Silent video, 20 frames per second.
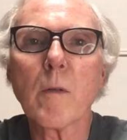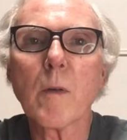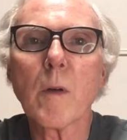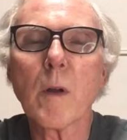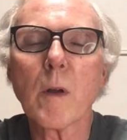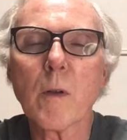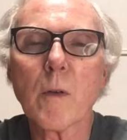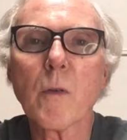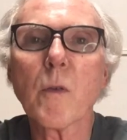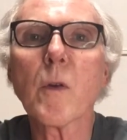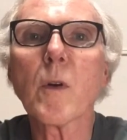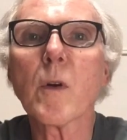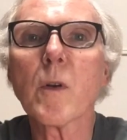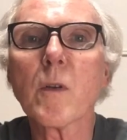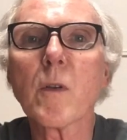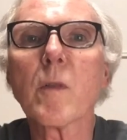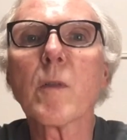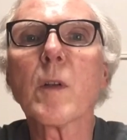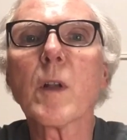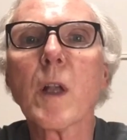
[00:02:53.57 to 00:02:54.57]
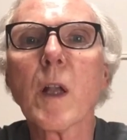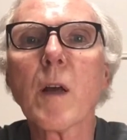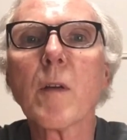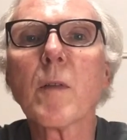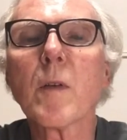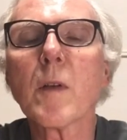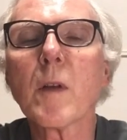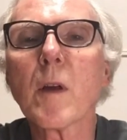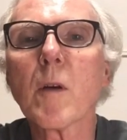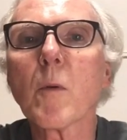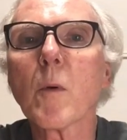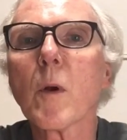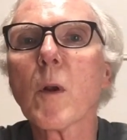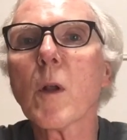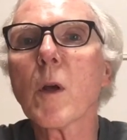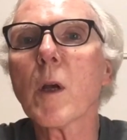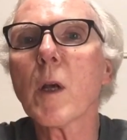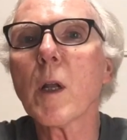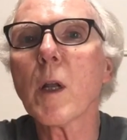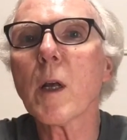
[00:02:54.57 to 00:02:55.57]
a series of 11 that we're
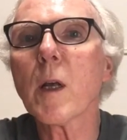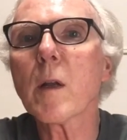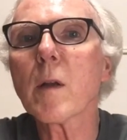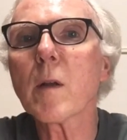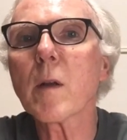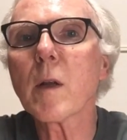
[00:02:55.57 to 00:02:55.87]
looking at.